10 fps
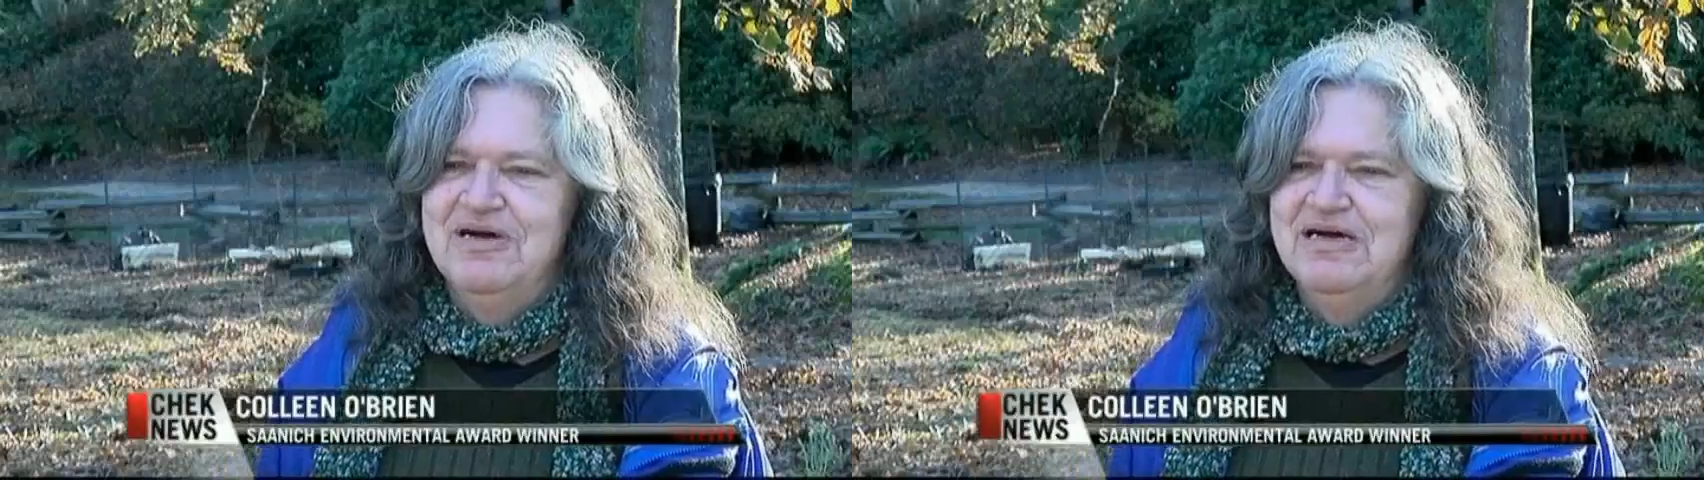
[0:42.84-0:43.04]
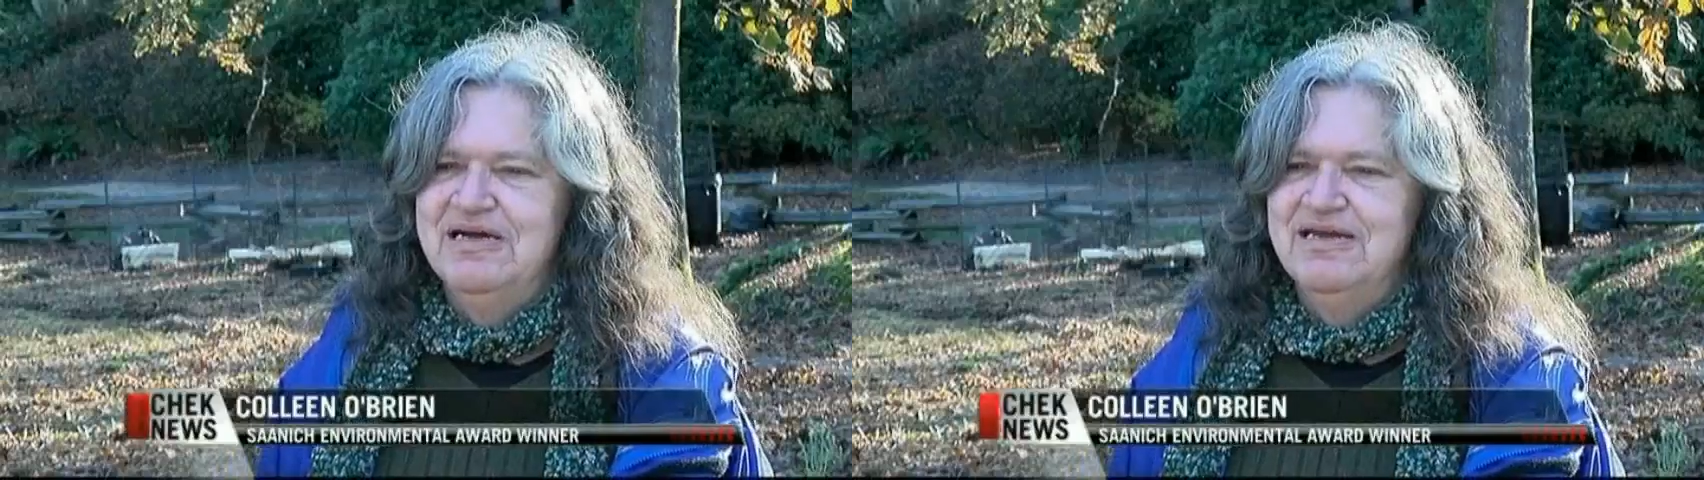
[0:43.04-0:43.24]

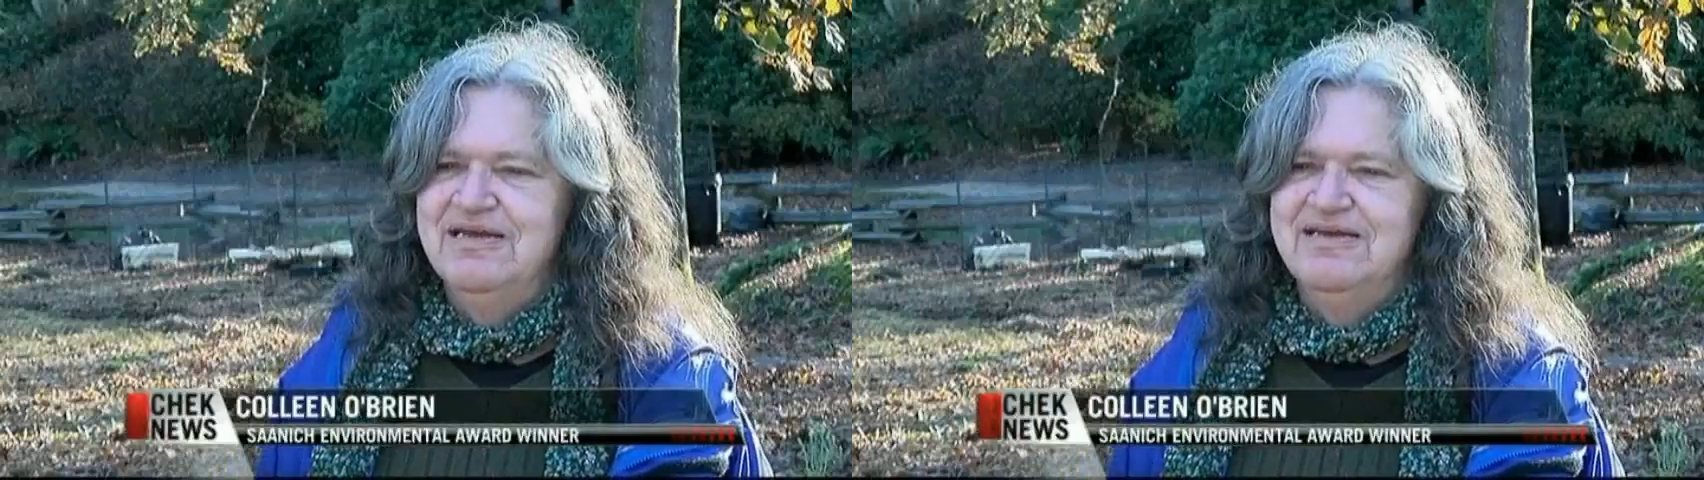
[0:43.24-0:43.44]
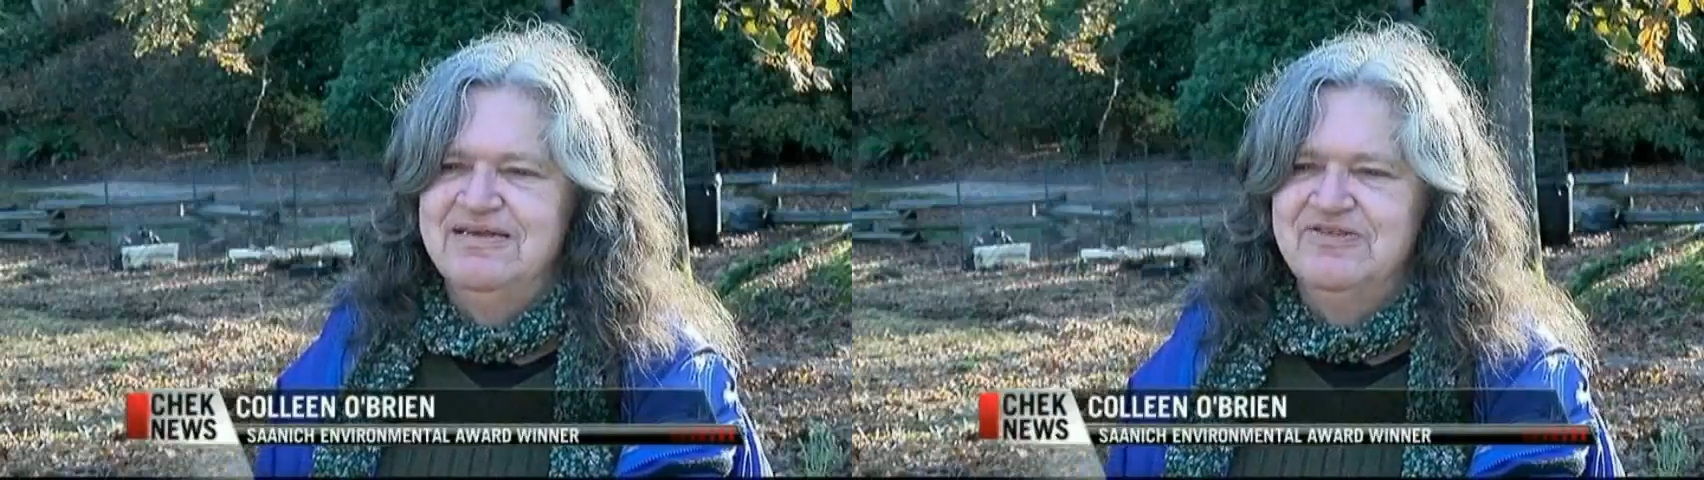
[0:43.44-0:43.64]
on
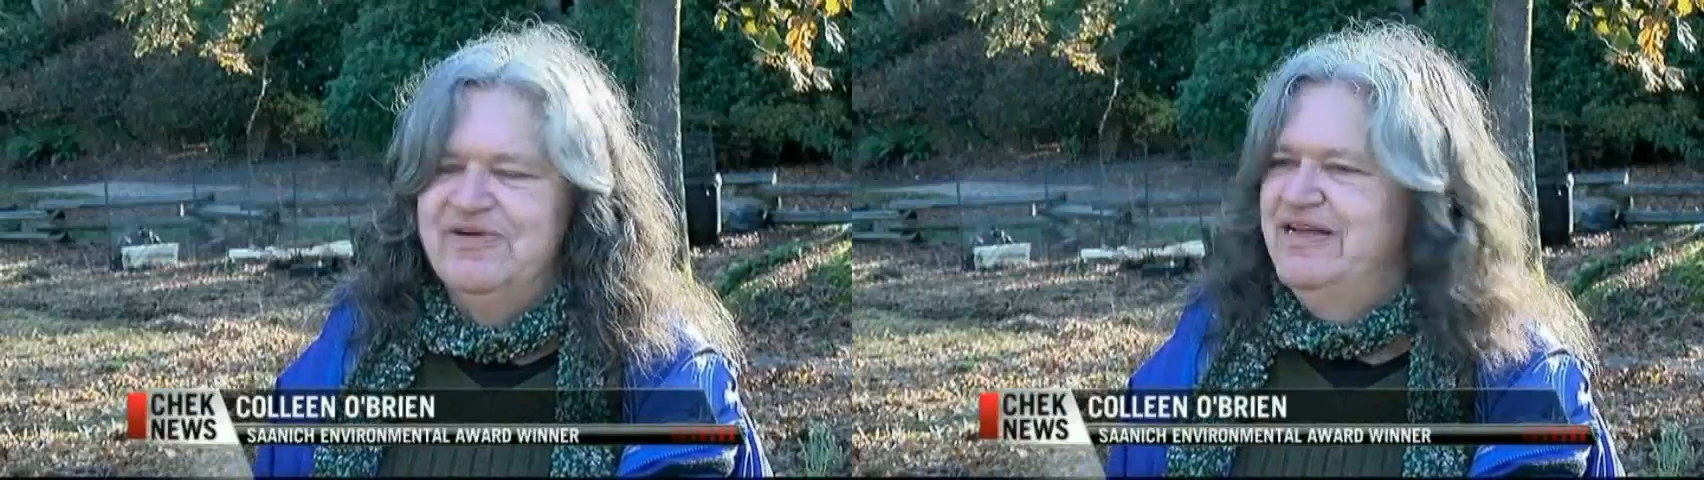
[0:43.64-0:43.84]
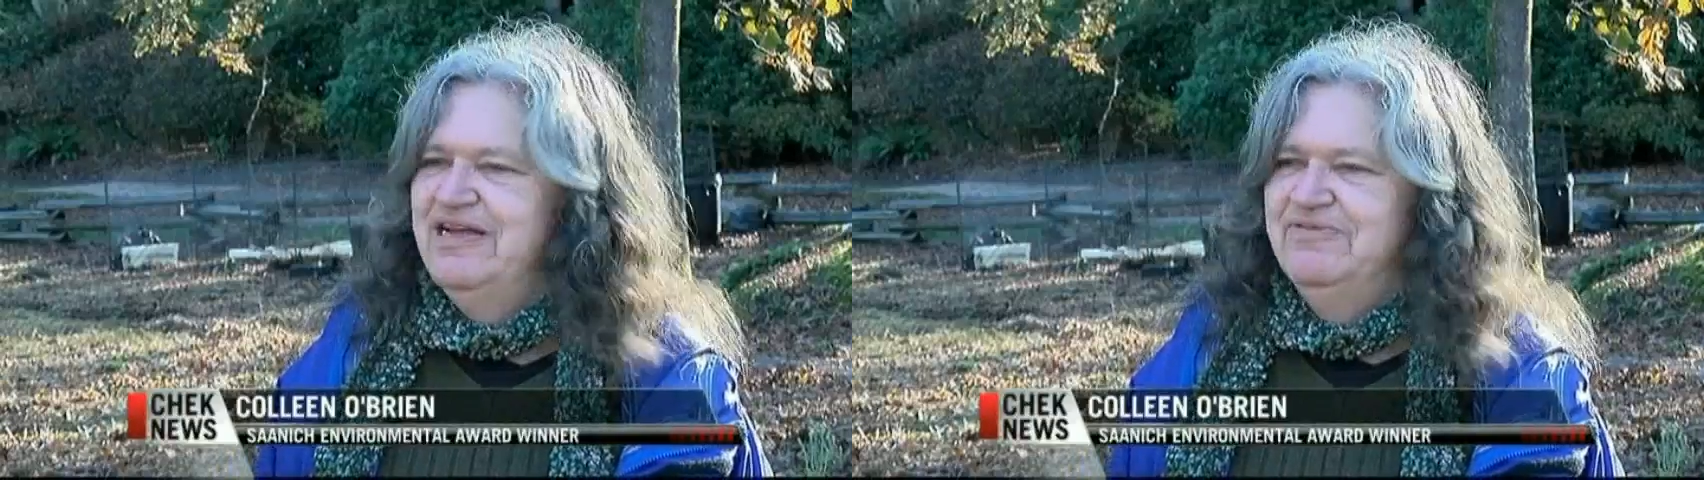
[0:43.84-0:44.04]
is
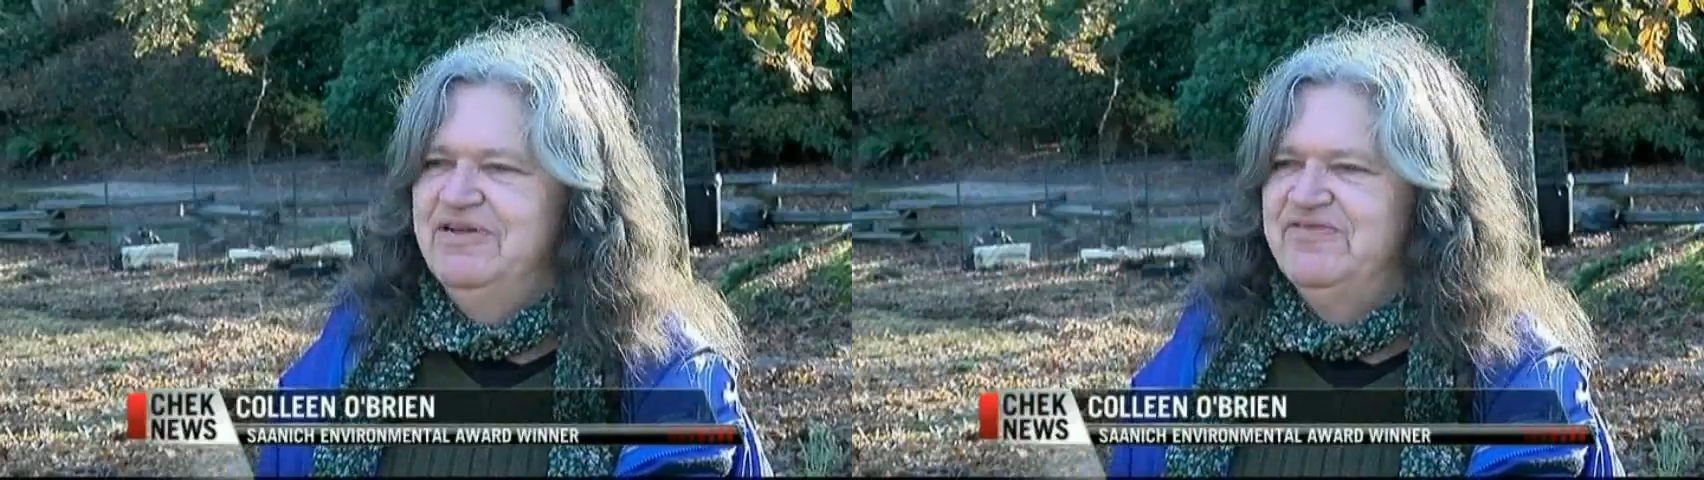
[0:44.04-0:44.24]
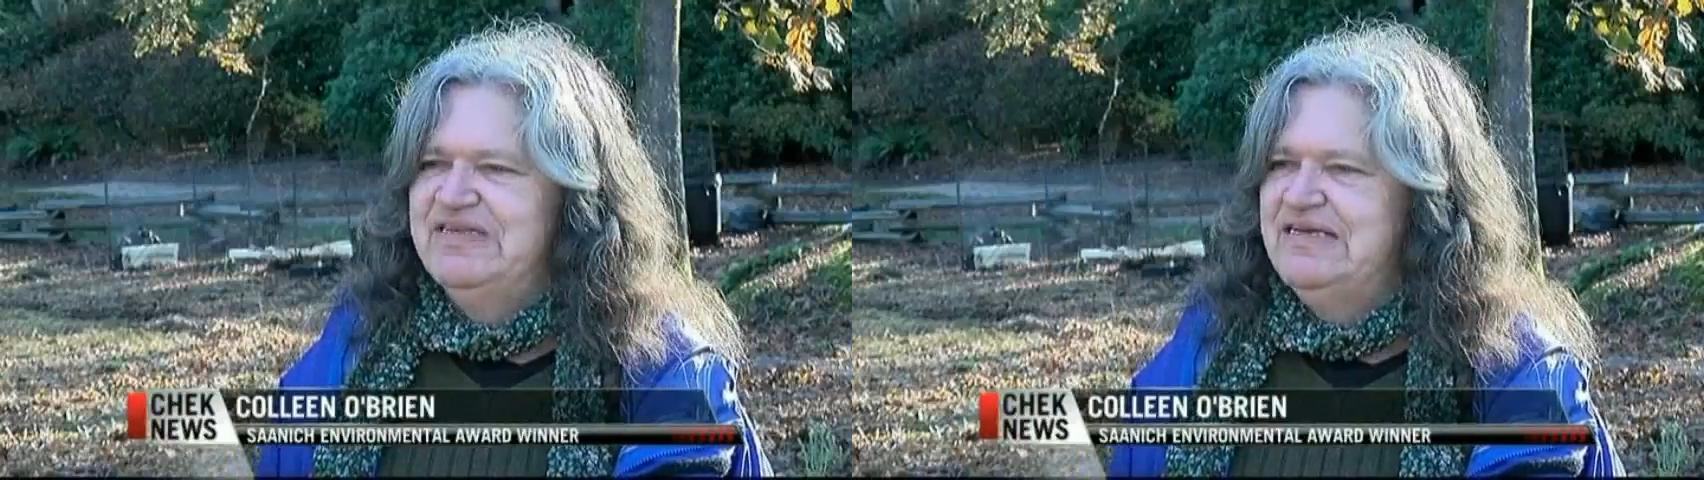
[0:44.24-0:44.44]
trying to get
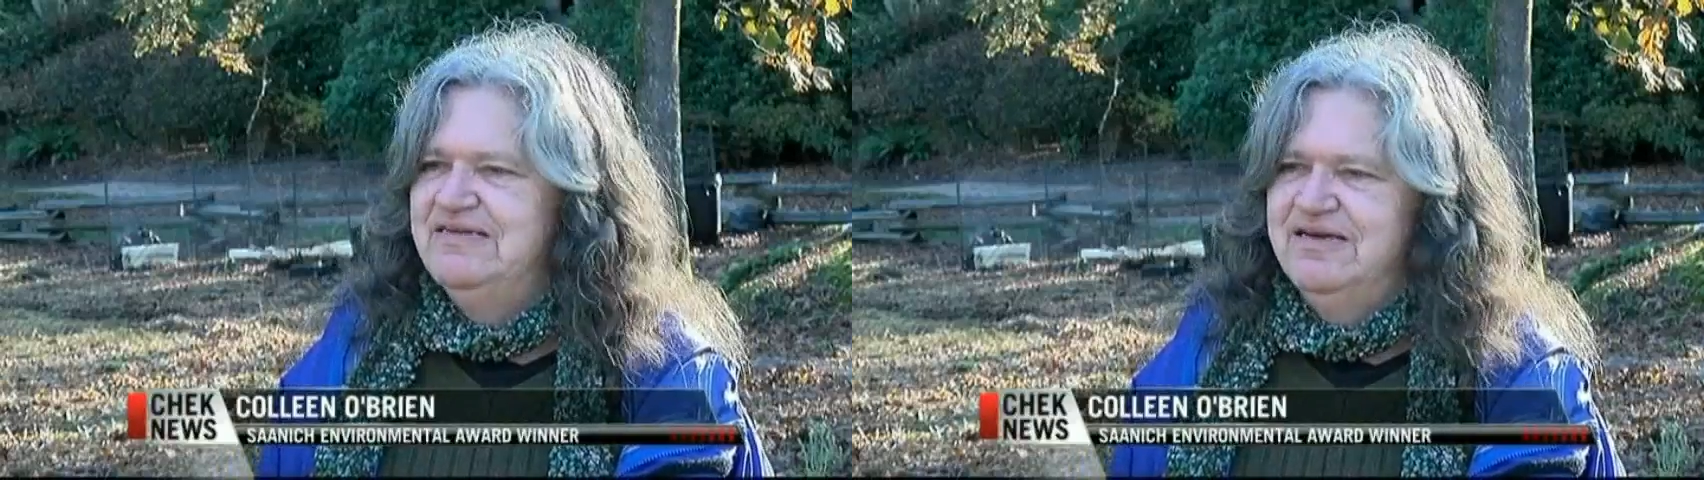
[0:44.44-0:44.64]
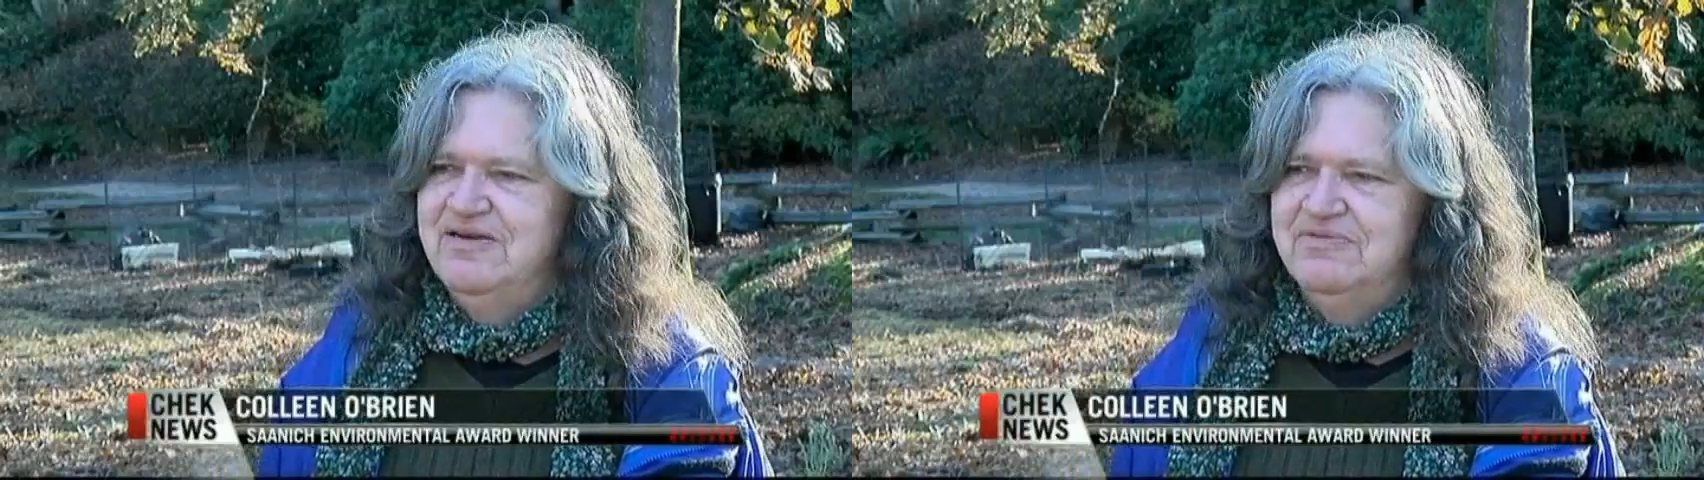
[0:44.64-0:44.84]
rid of
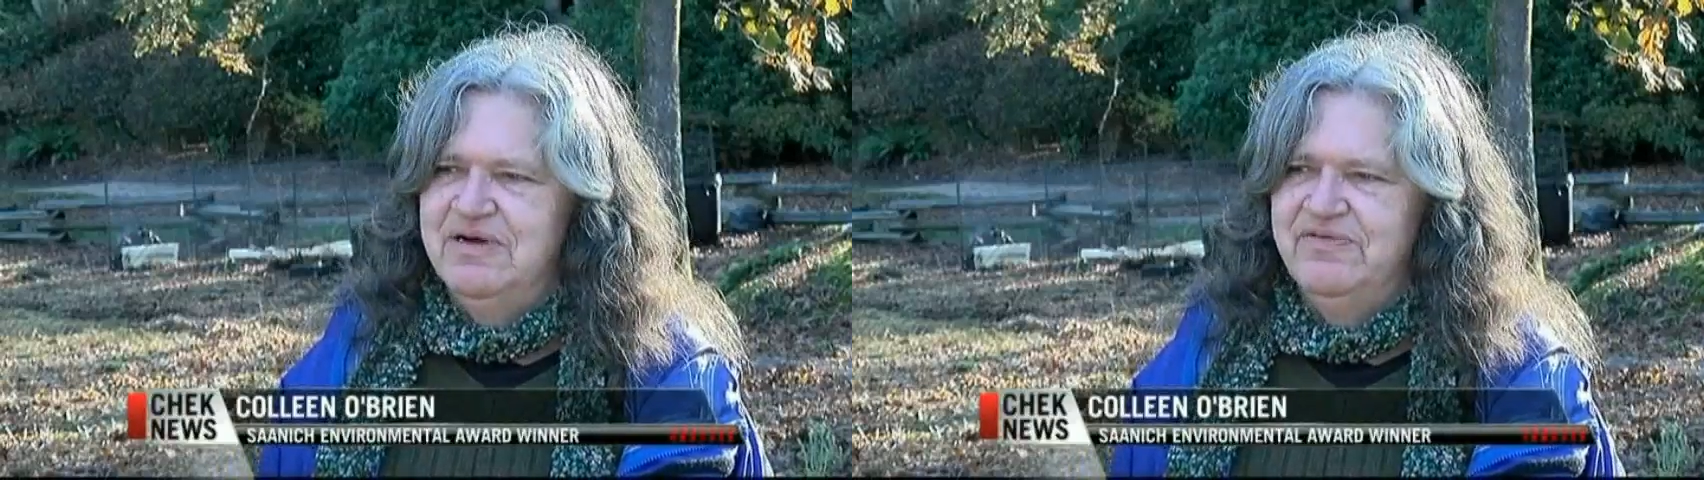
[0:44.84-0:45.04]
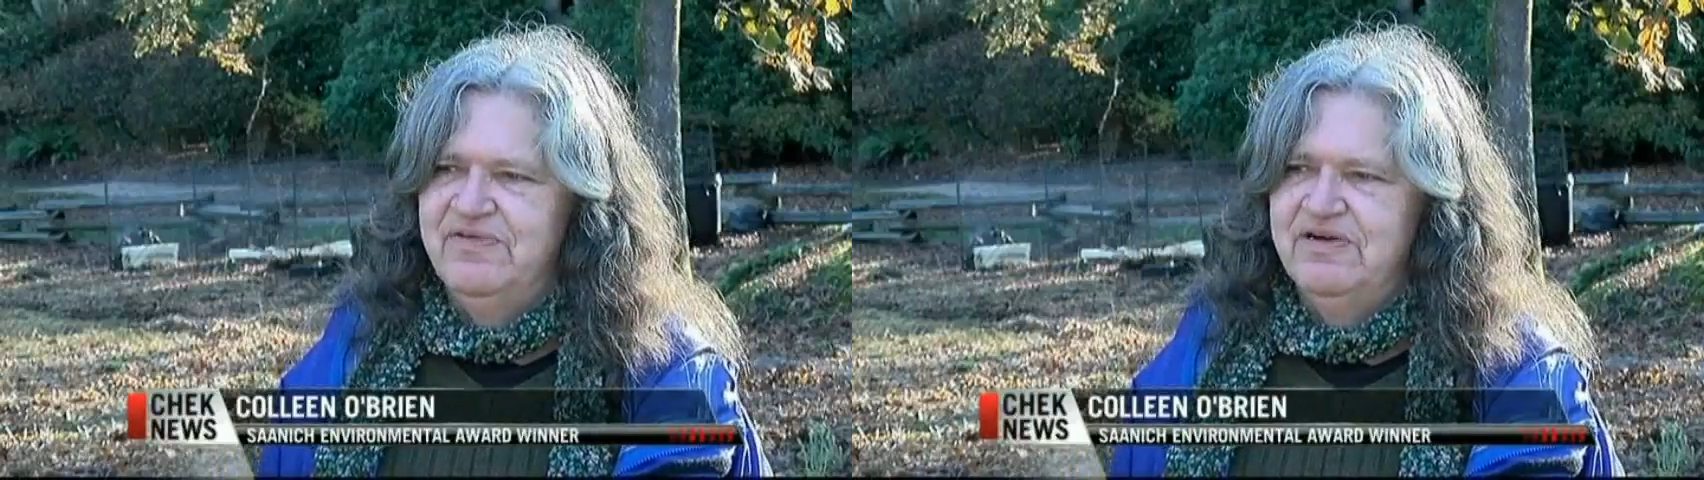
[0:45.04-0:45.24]
seeds I don't want